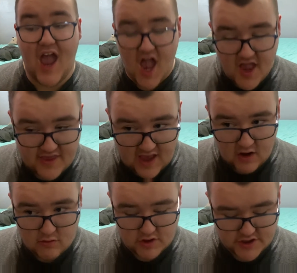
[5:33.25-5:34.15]
in a
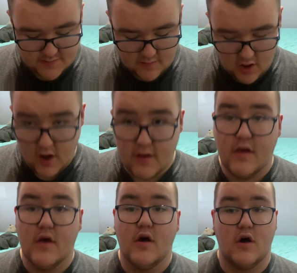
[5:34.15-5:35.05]
decoration box?
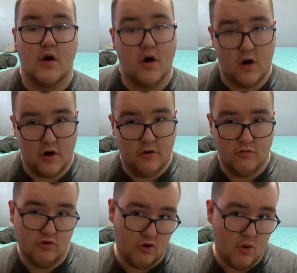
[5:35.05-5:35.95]
I
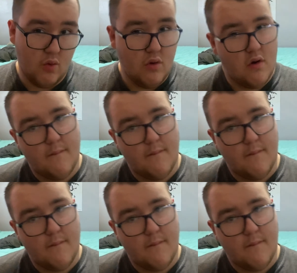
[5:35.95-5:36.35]
don't know.